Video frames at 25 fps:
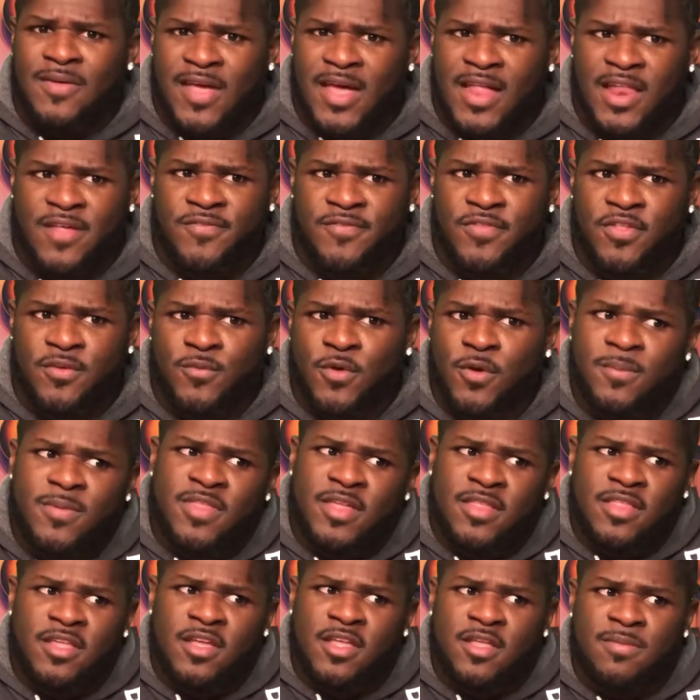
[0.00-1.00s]
the elephant in the room is
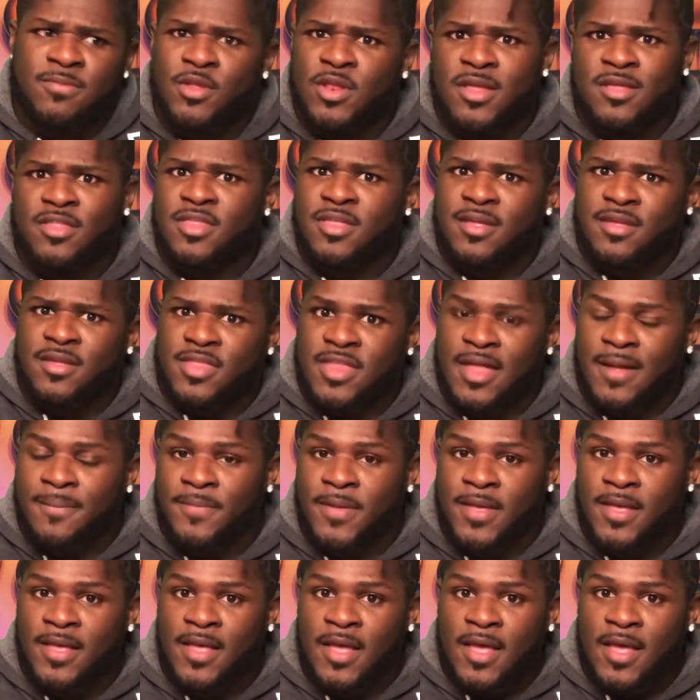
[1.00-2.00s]
that the community doesn't accept
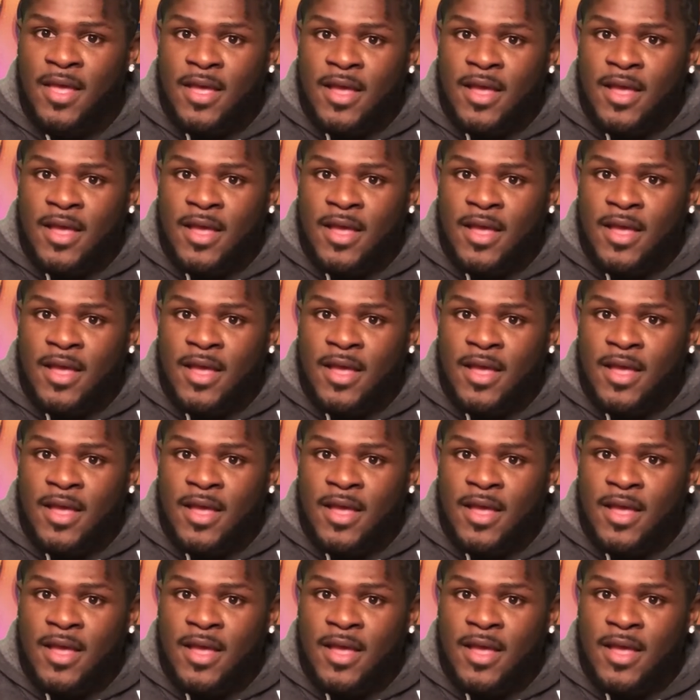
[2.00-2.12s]
me.